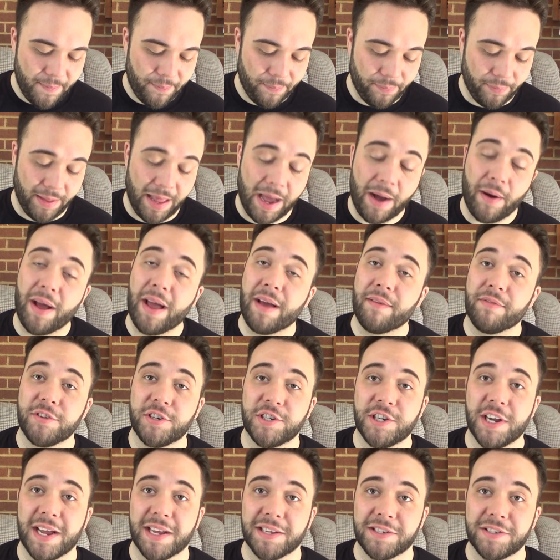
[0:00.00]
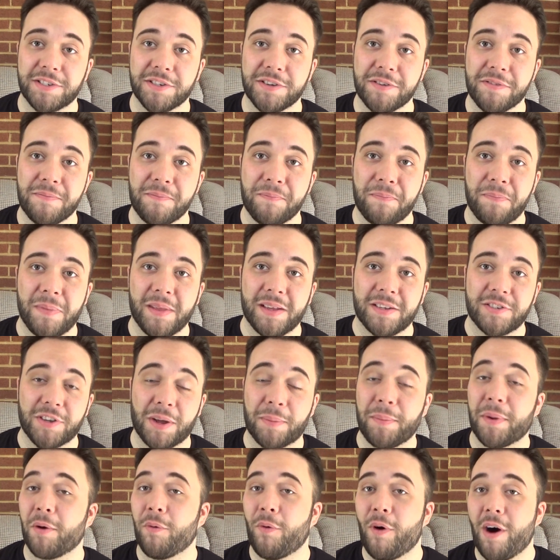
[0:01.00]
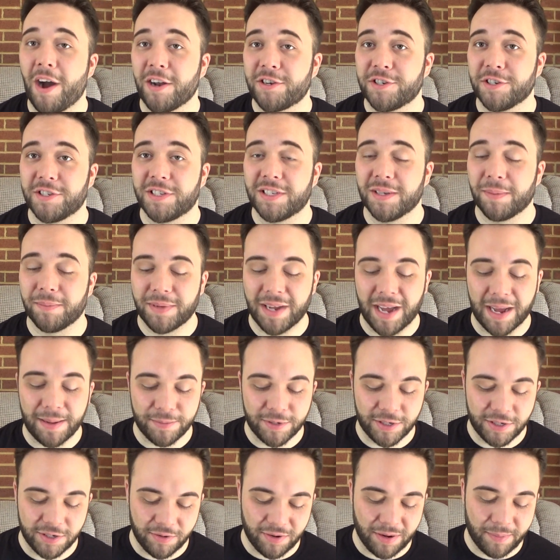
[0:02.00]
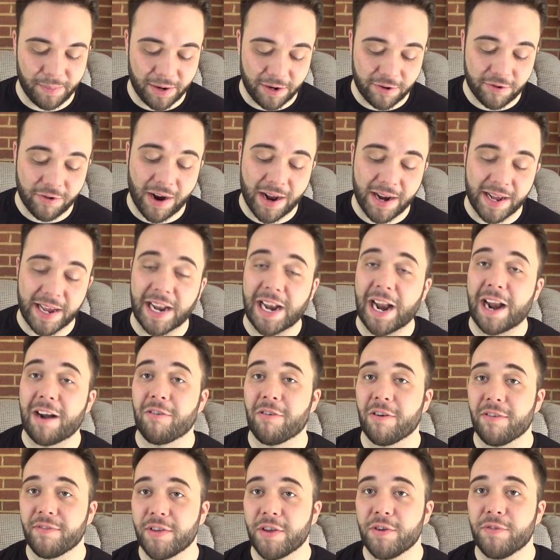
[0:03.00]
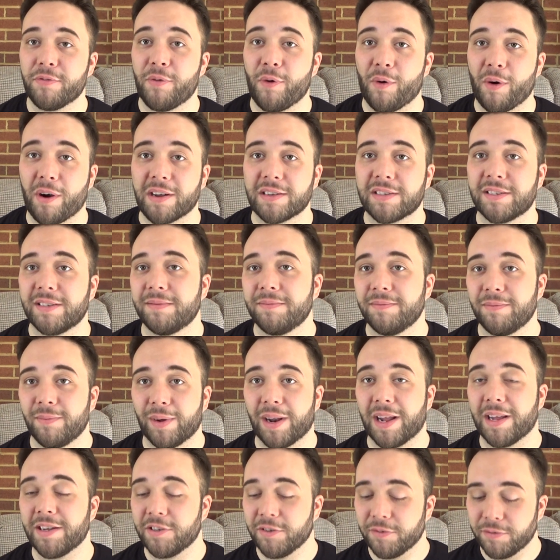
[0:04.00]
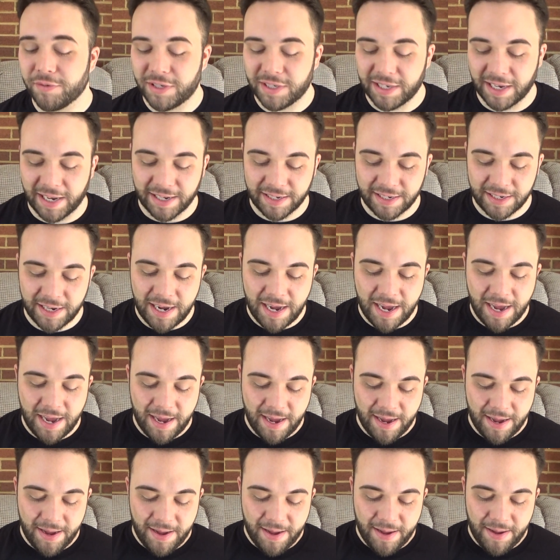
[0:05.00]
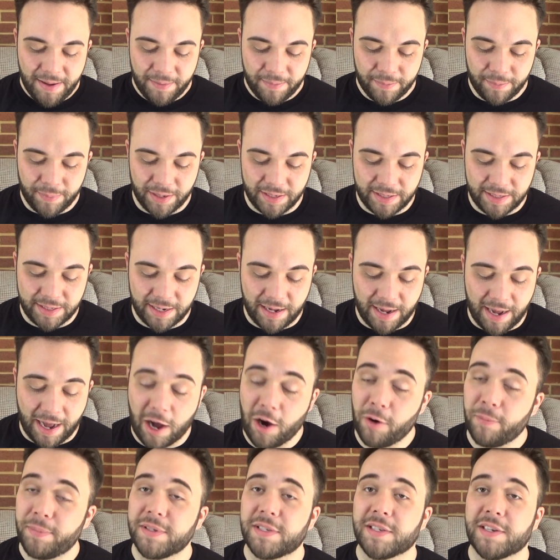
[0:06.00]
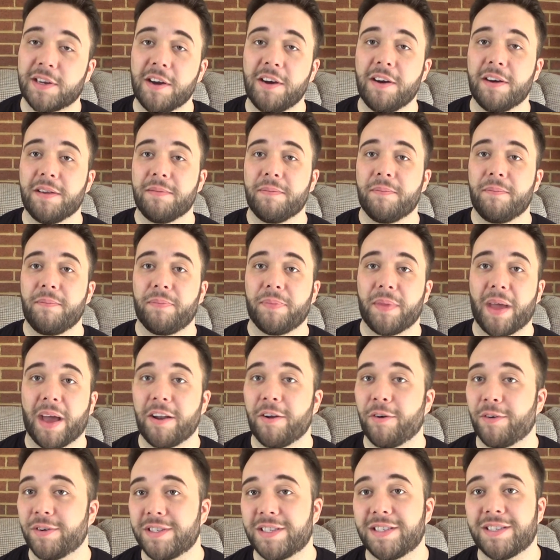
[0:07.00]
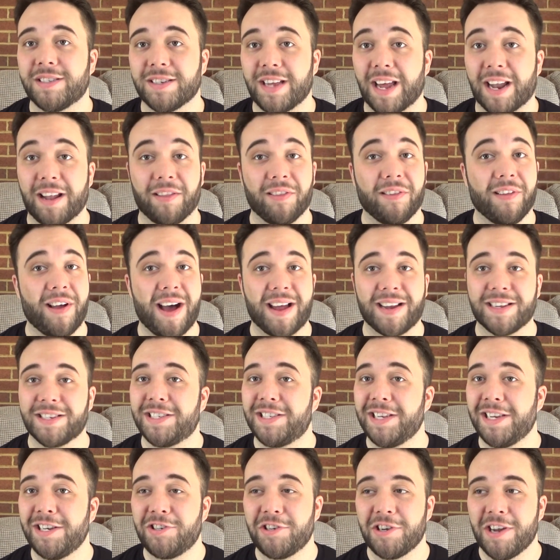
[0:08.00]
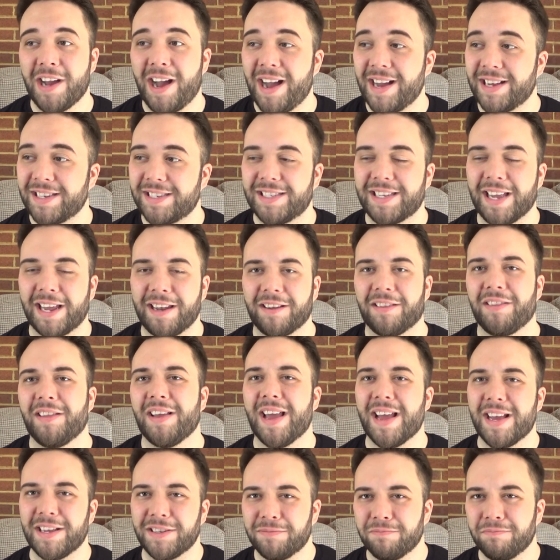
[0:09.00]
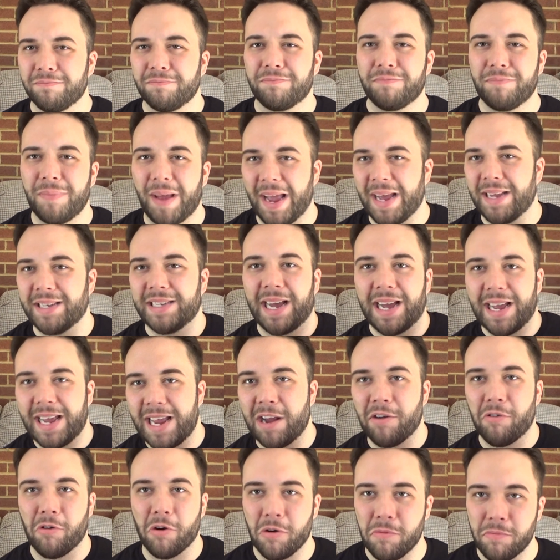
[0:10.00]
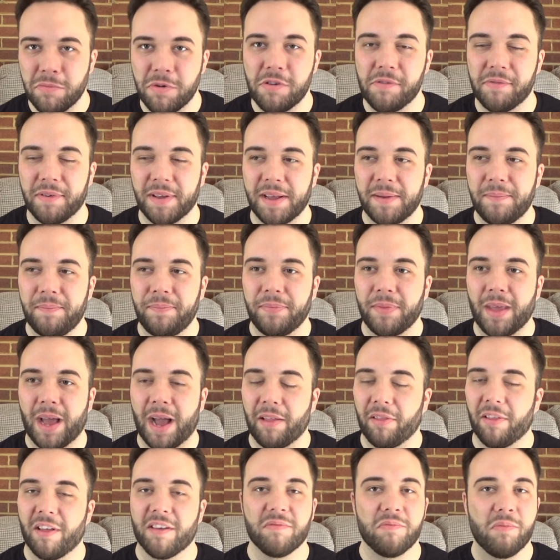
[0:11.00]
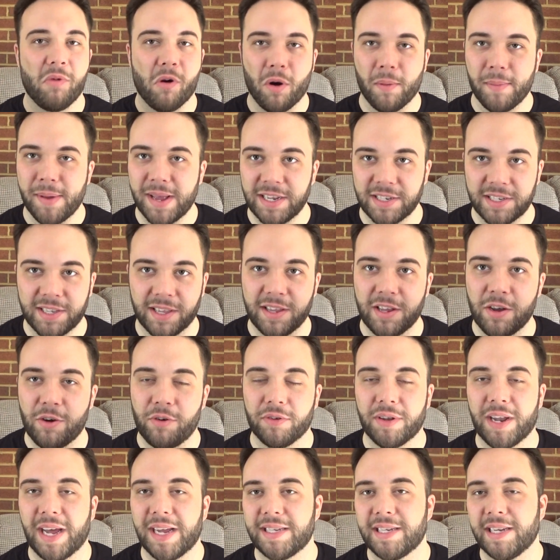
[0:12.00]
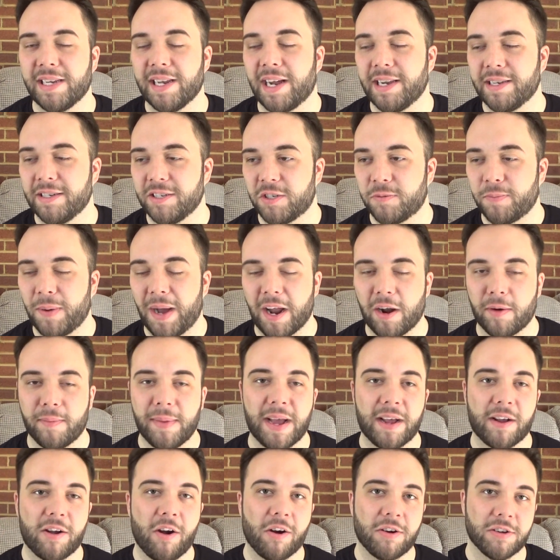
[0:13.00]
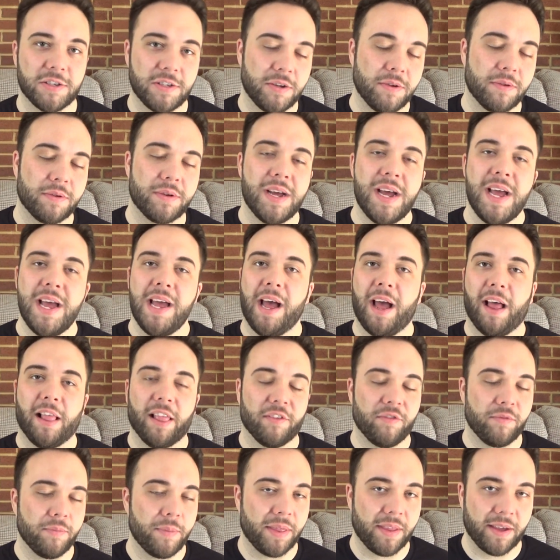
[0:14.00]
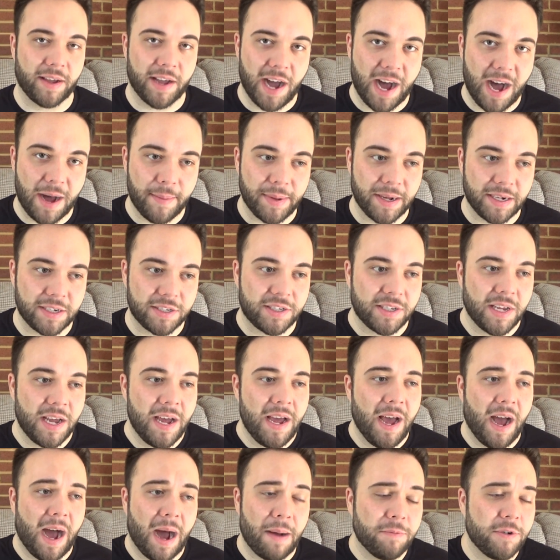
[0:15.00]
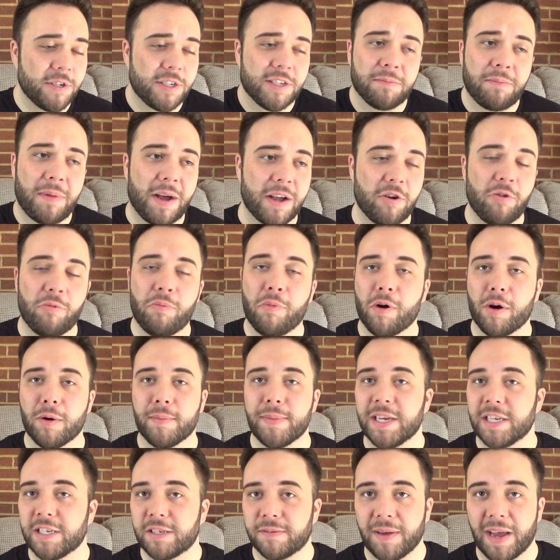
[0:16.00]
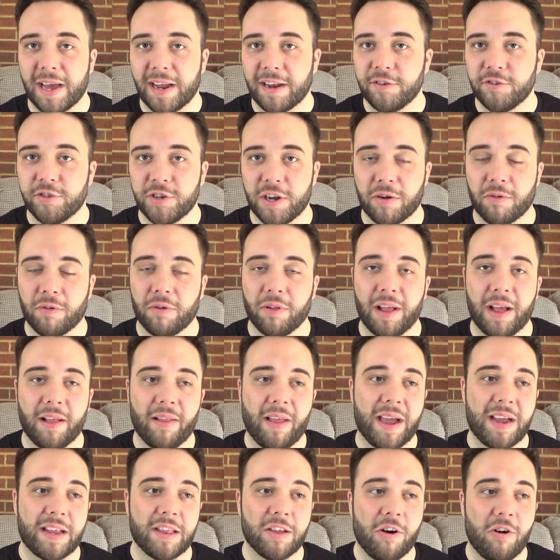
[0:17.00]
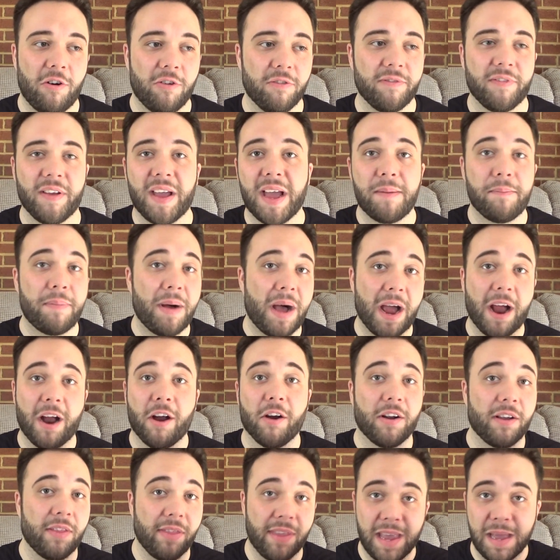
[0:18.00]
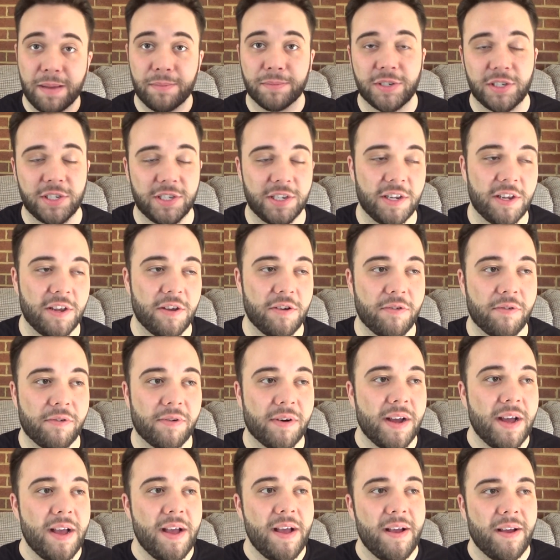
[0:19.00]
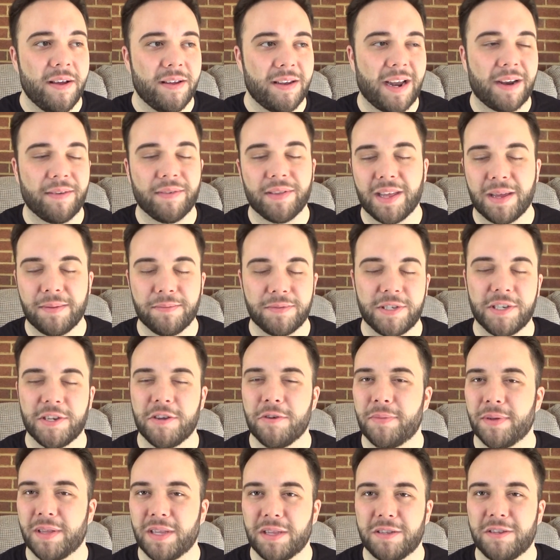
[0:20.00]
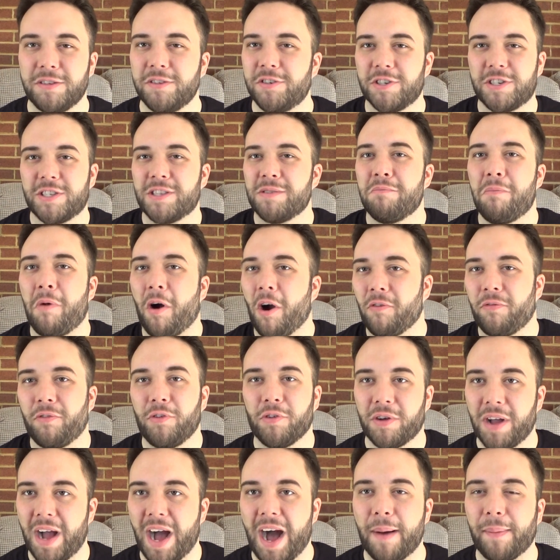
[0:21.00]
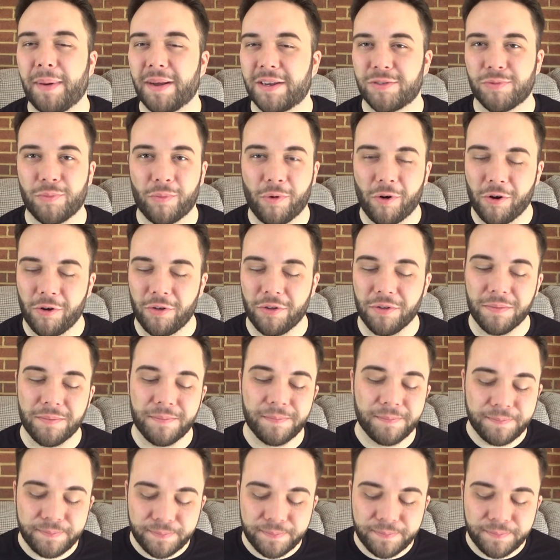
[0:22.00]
Now I have the chance to. So I'm going to watch it sometime soon. I'm going to try to get out a review for it when I do see it. But I hope it's good. I know it's got a lot of CGI. It's technically an anti-hero movie. I love Morbius in the old 1990s Spider-Man cartoon. I love him in the comics. I'm just a Michael Morbius fan in general. I like the whole vampire in the MCU. Not even the MCU, but just the Marvel Comics world.